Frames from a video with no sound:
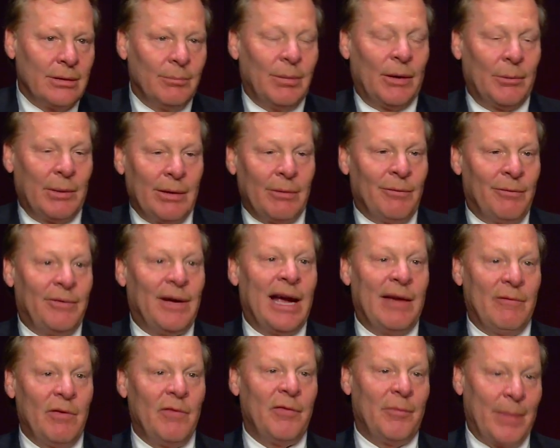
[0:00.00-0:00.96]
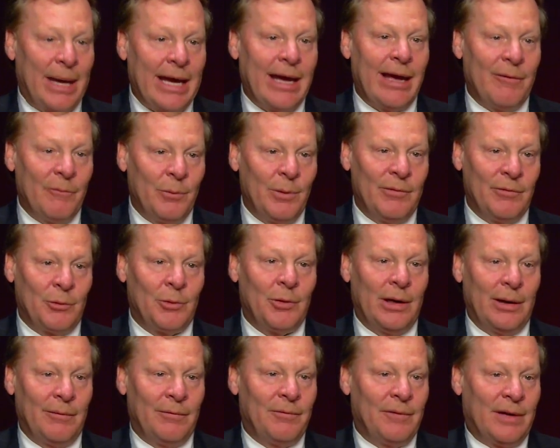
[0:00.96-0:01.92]
And by the way, 5 of them have. We've
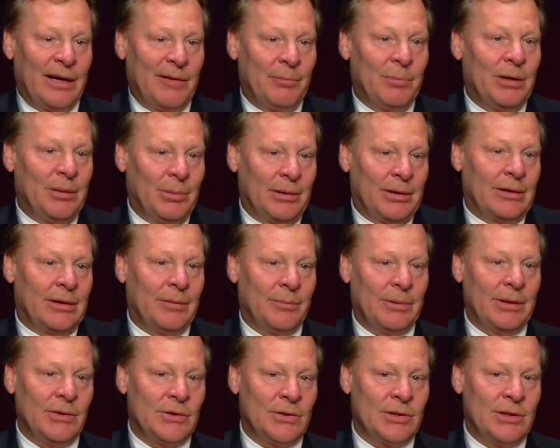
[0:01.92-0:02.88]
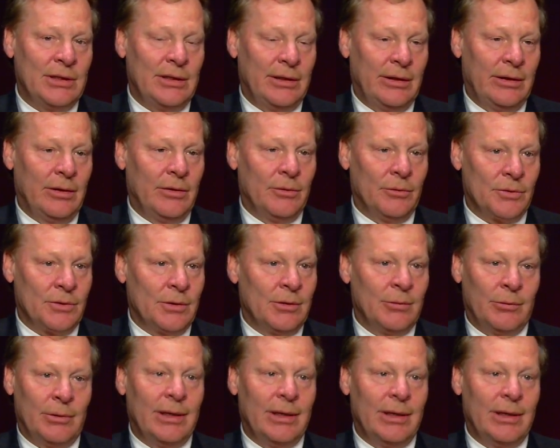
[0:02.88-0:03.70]
created 5 public company CEOs.